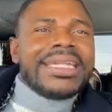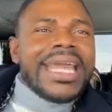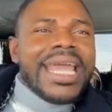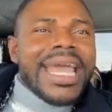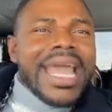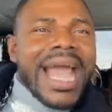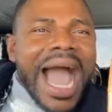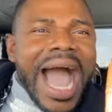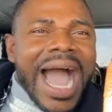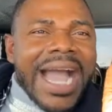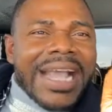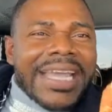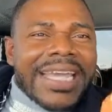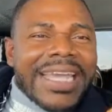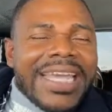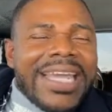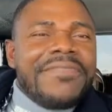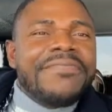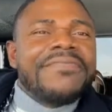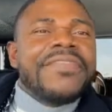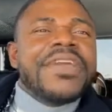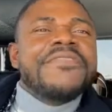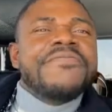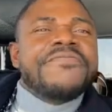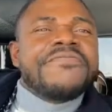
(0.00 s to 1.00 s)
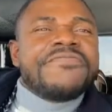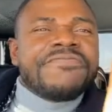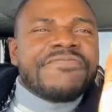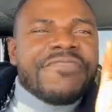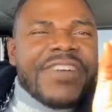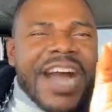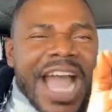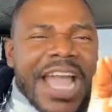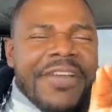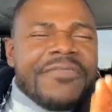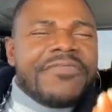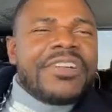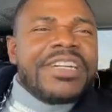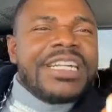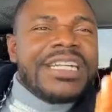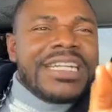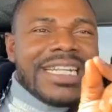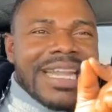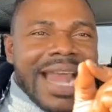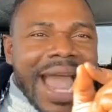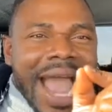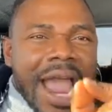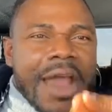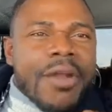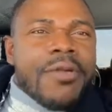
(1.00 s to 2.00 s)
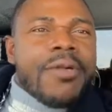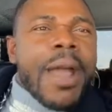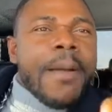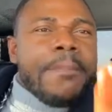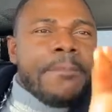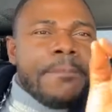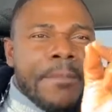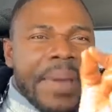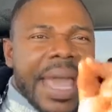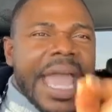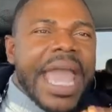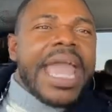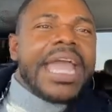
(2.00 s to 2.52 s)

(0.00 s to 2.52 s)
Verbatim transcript: they are giving five naira